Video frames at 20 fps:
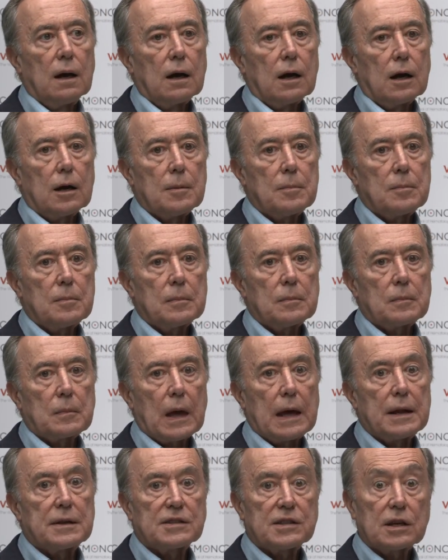And
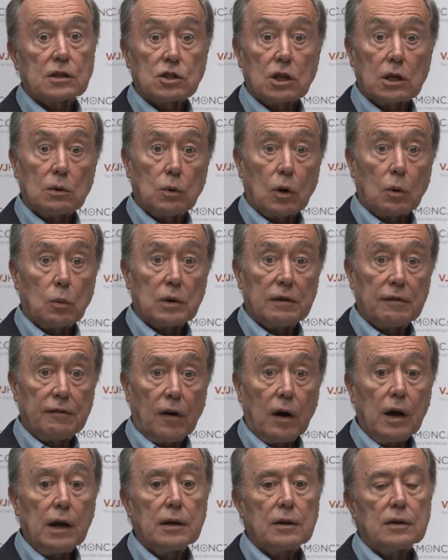essentially what we
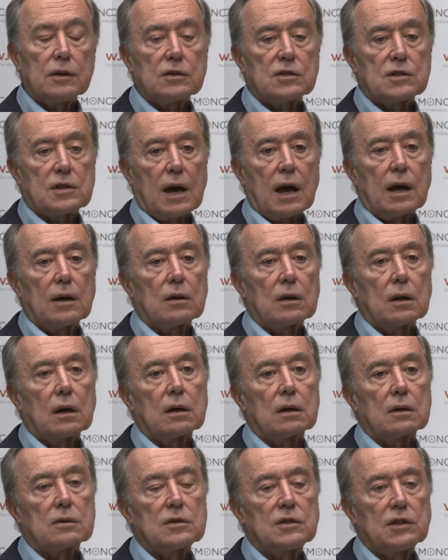find is that
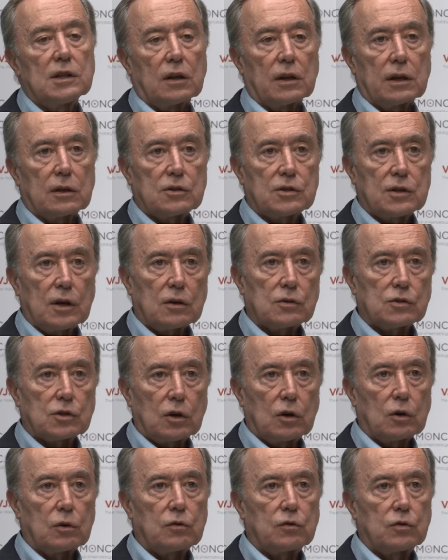CLL cells
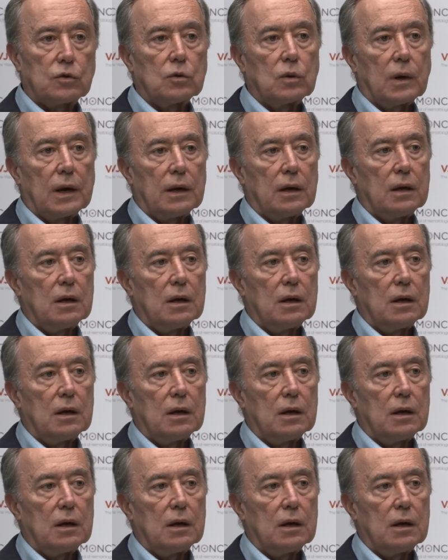go through